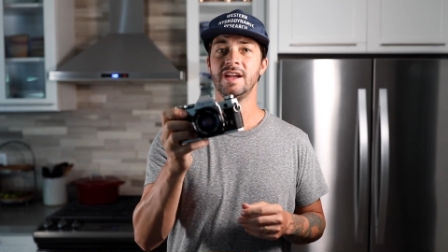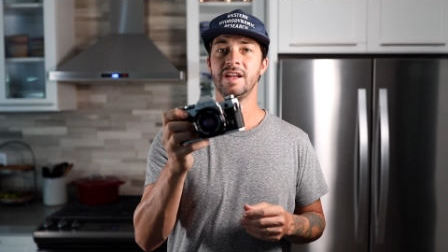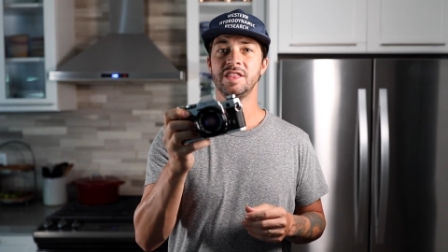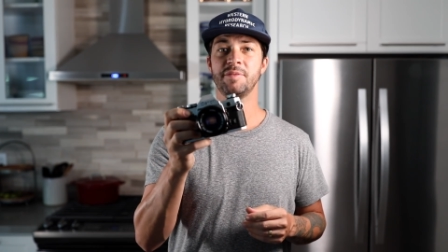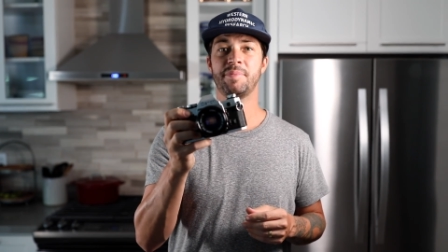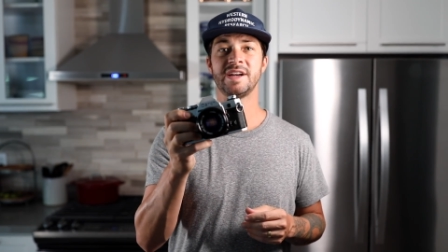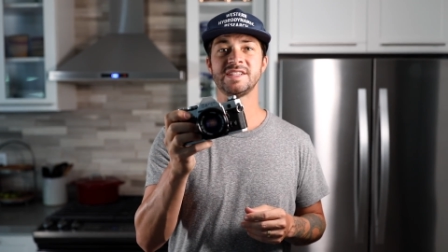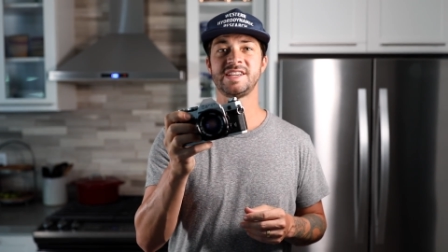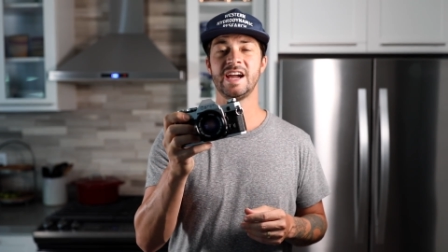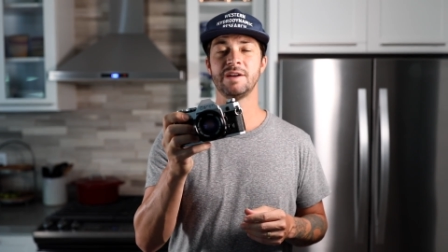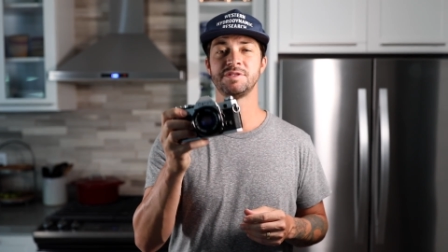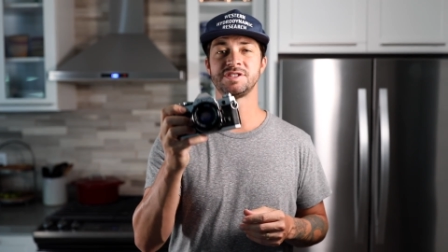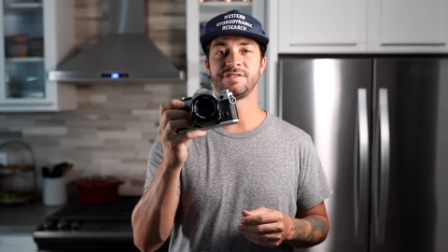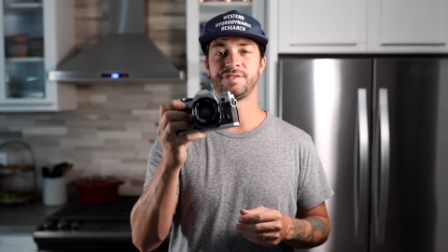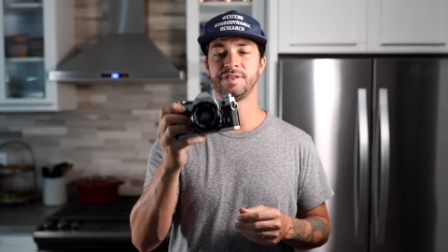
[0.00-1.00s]
the best
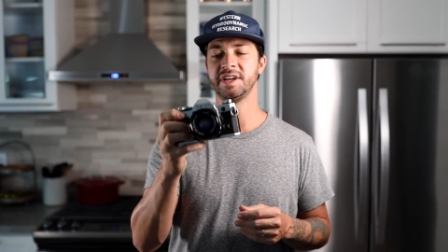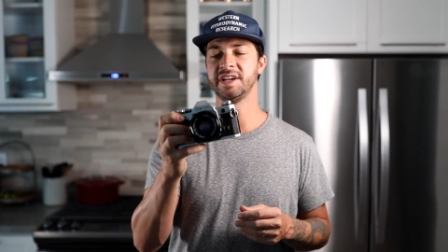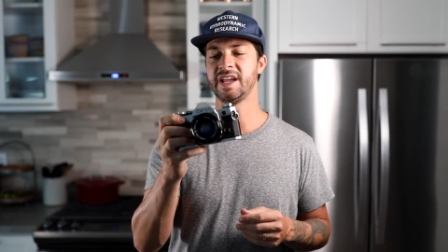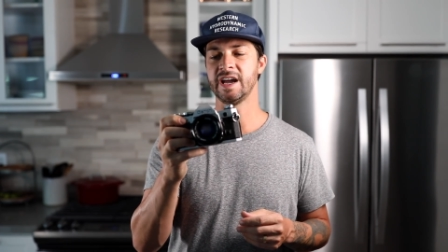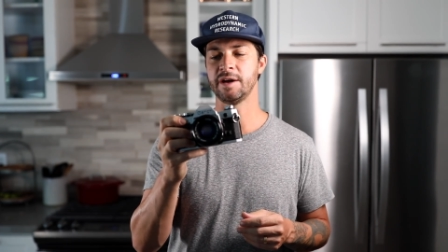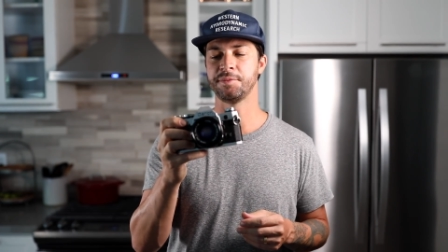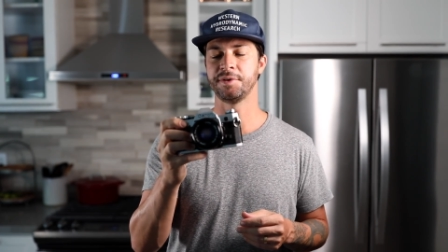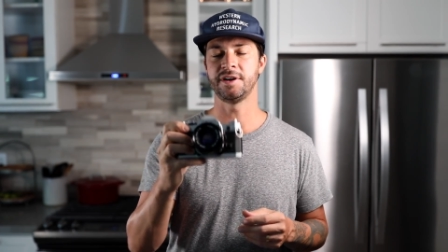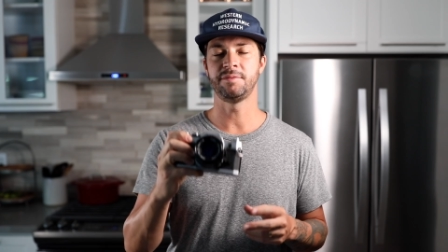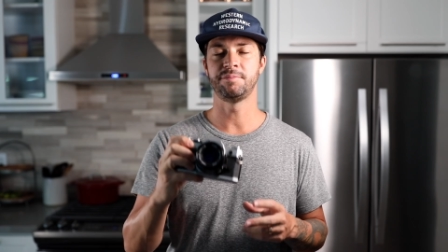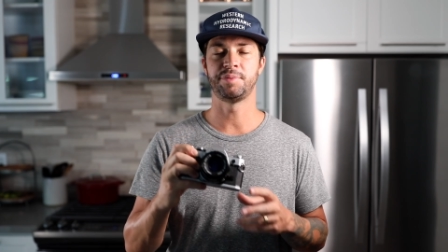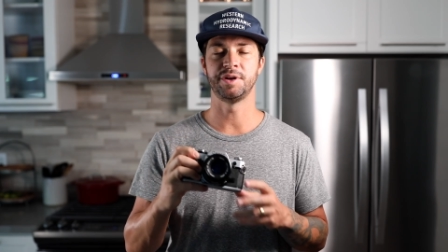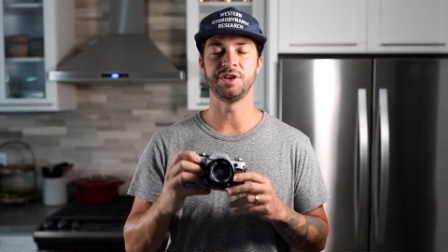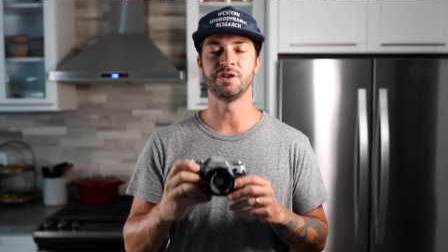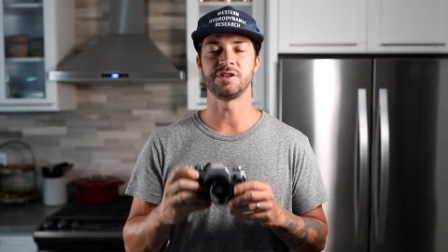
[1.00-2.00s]
camera is a free camera,
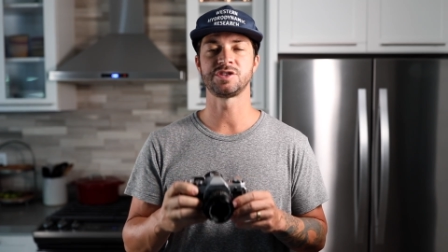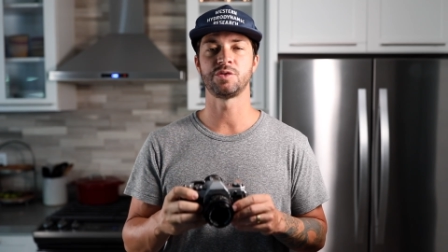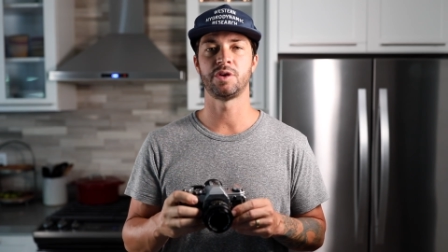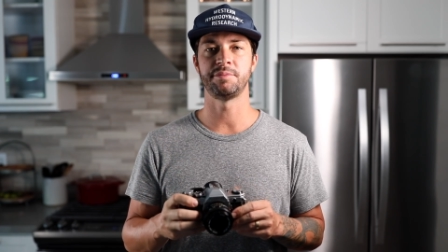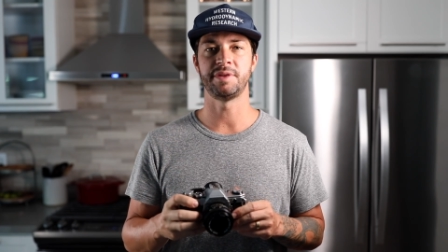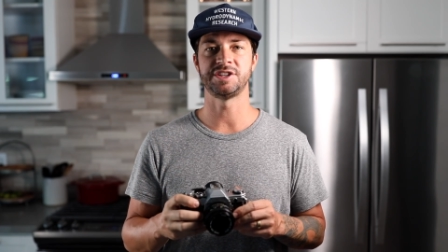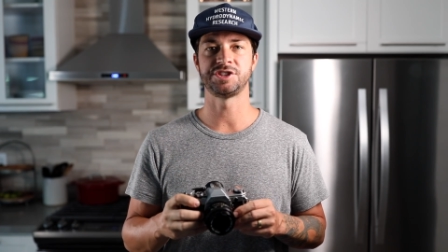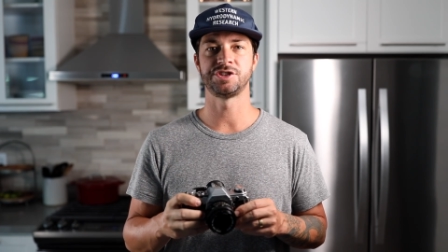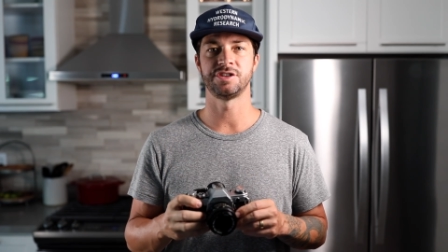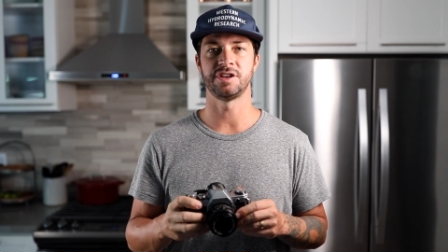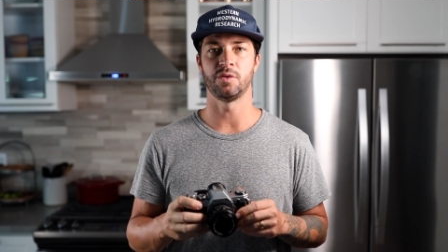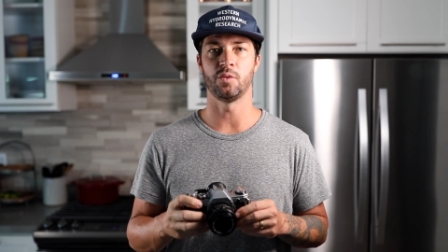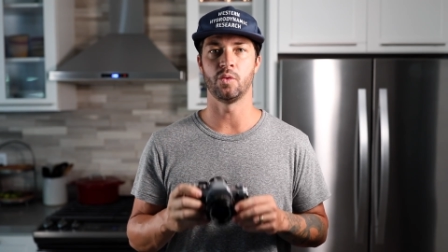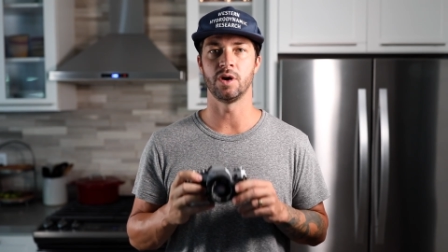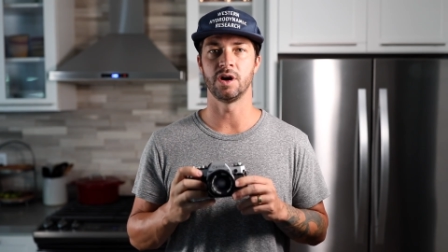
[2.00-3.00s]
but you also want to make sure
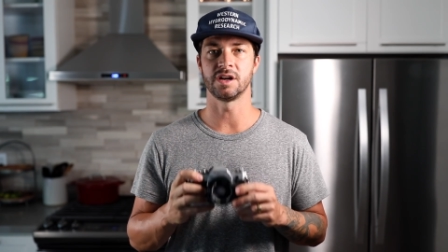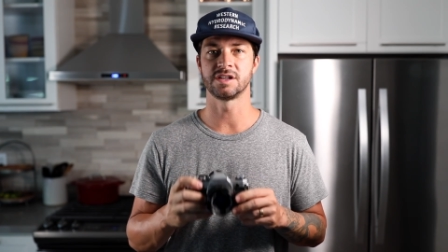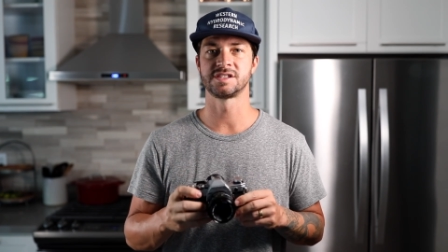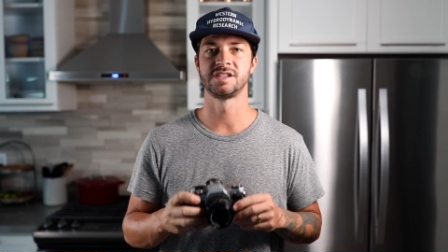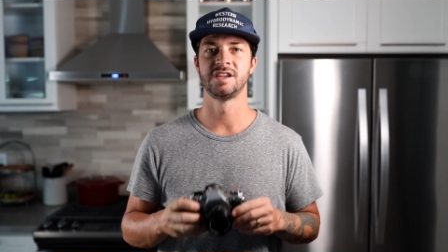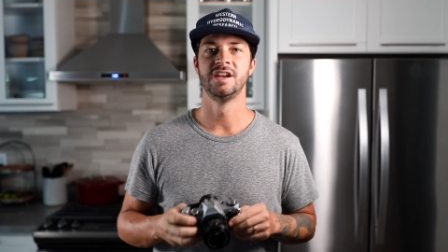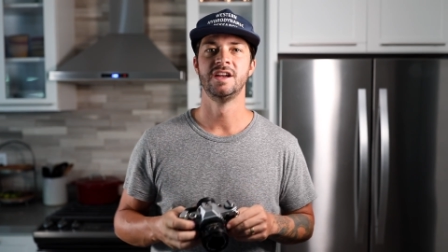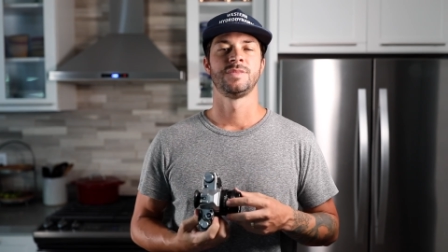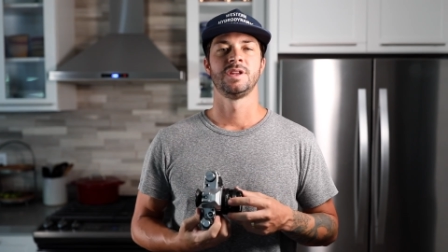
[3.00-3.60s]
it works.